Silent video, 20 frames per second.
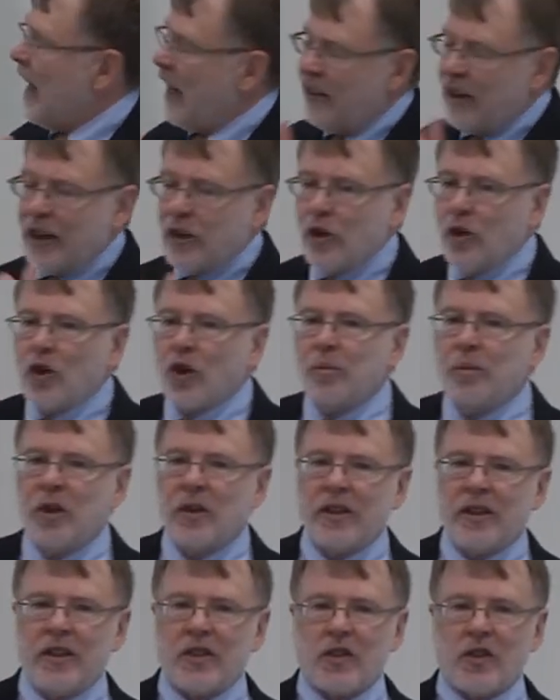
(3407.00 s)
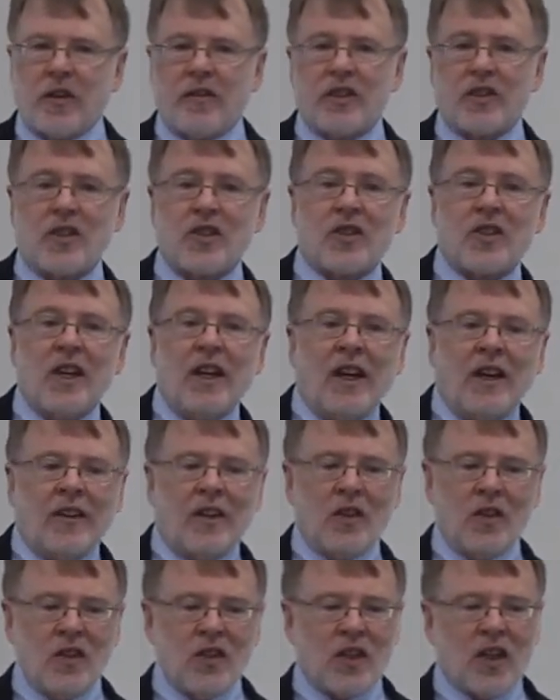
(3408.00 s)
and they do community services.
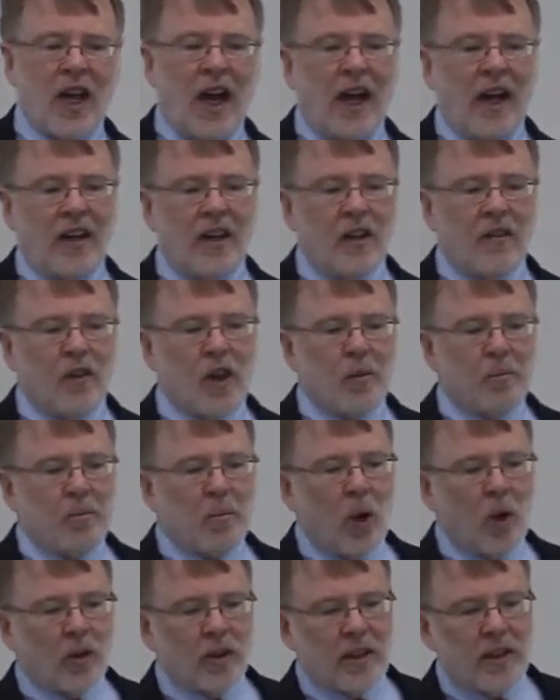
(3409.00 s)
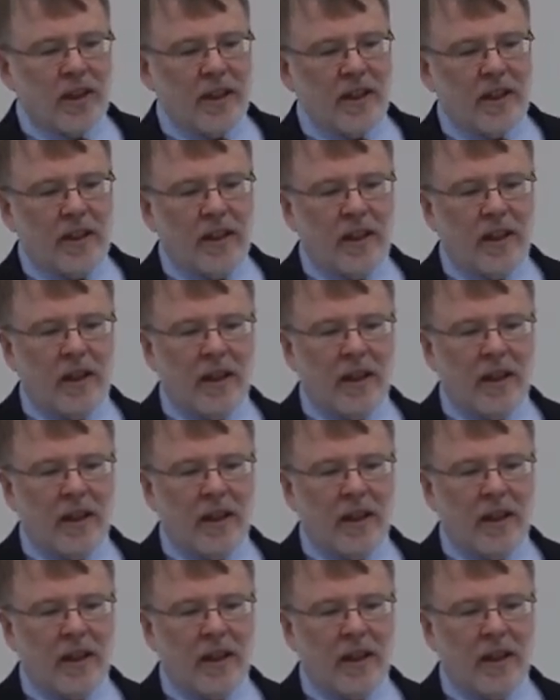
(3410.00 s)
This is kind of the multi-mission